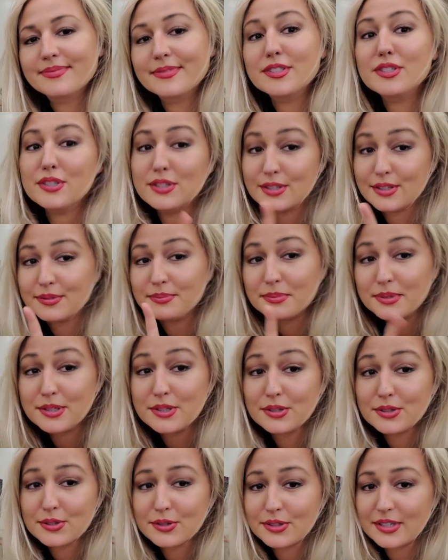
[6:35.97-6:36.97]
This
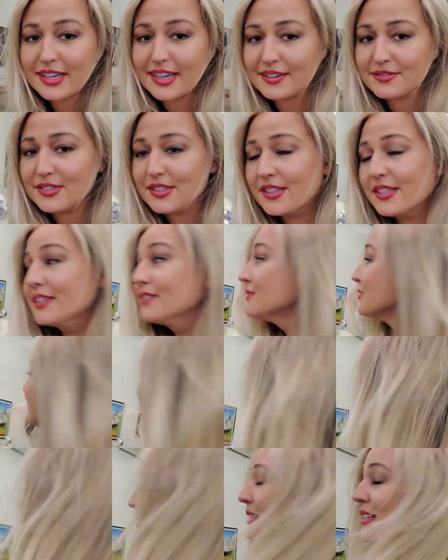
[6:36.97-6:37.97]
is a good life to live, so
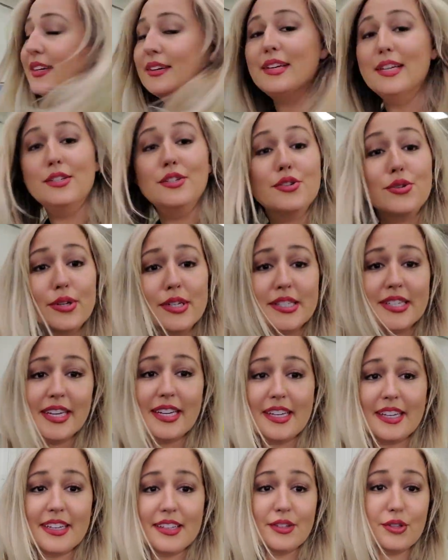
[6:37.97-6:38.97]
I'm gonna enjoy
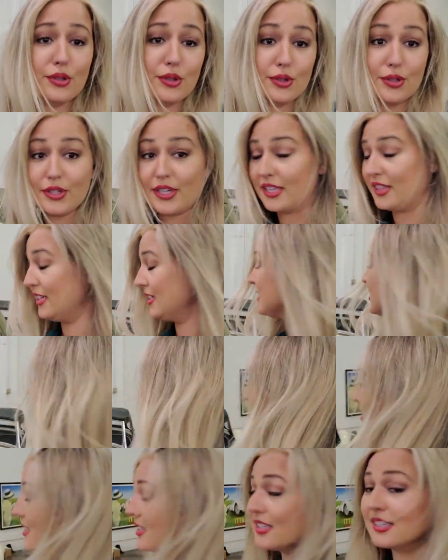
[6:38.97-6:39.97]
taking a little look at this
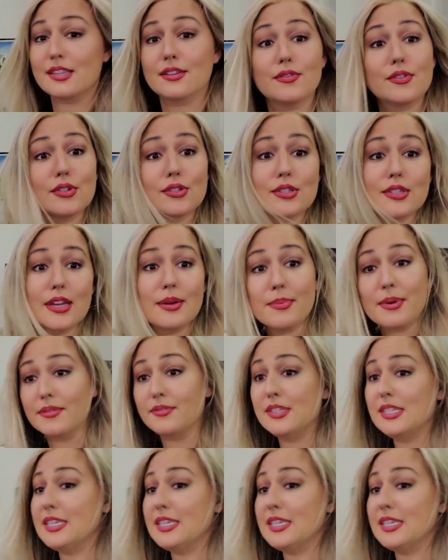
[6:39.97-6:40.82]
because this is the first time I've